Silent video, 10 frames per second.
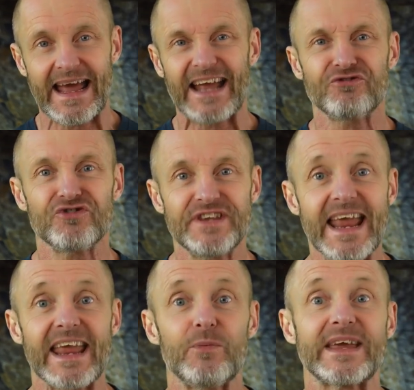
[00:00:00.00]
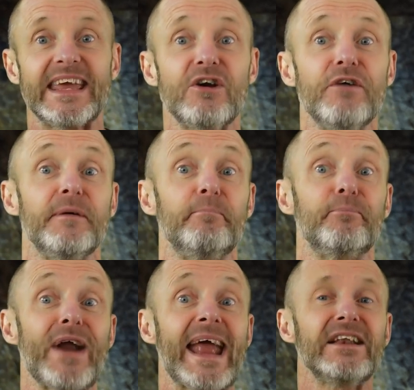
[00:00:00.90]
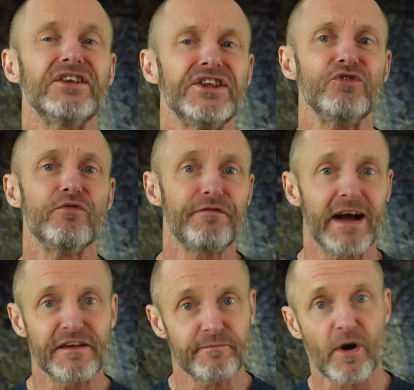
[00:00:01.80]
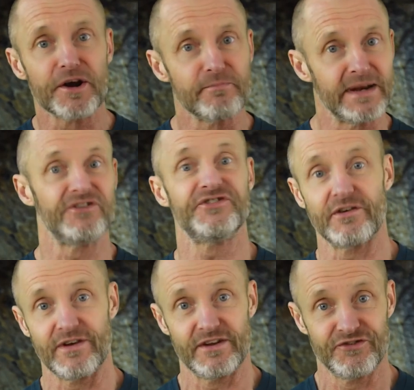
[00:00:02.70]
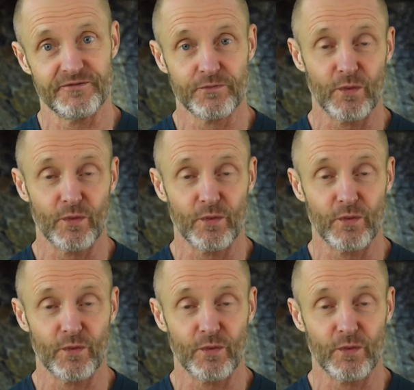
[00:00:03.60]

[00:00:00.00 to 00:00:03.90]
And today we kick off a brand new 5-part miniseries.